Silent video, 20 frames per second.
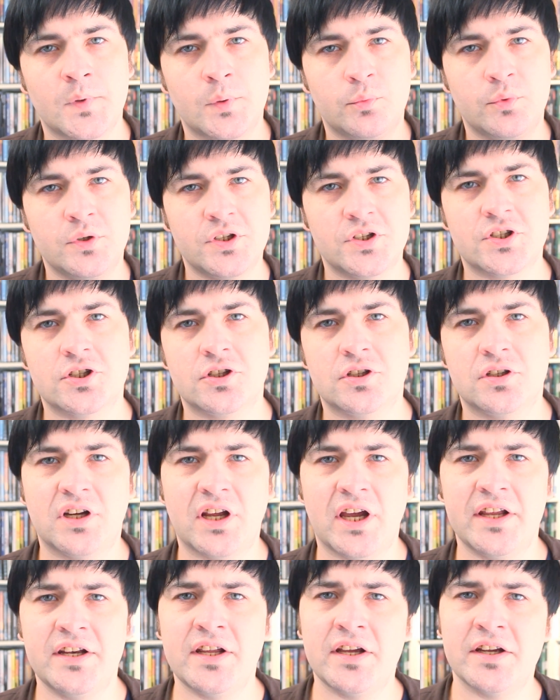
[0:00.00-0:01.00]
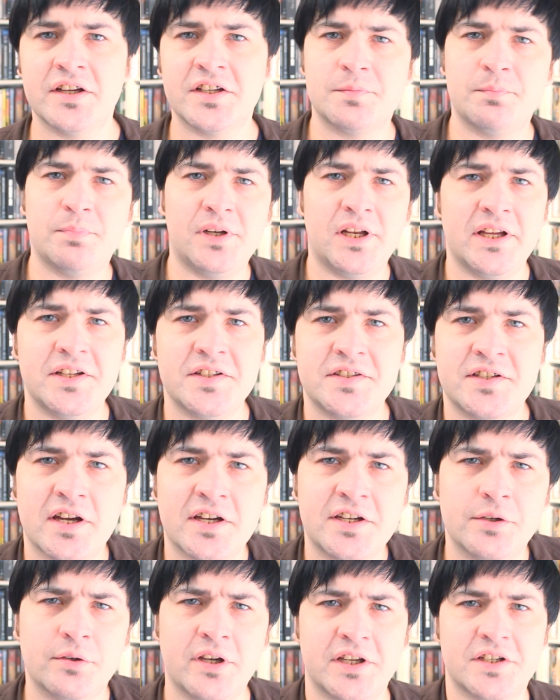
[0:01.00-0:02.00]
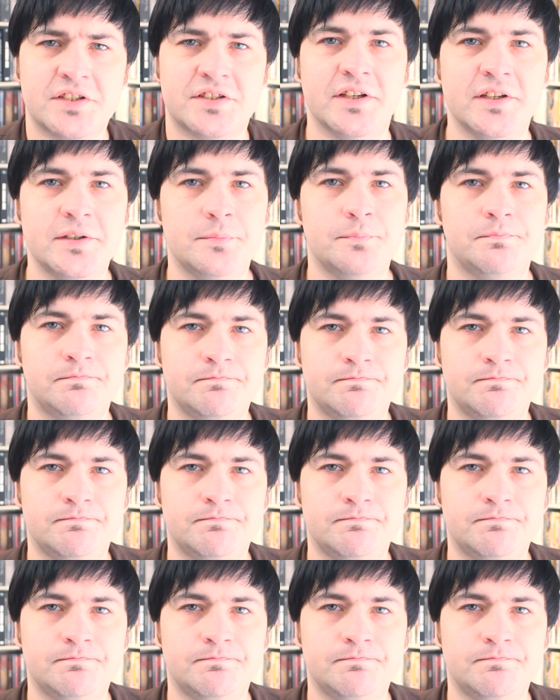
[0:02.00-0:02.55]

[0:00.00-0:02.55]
Which kinda explains Hug Your Cat Day.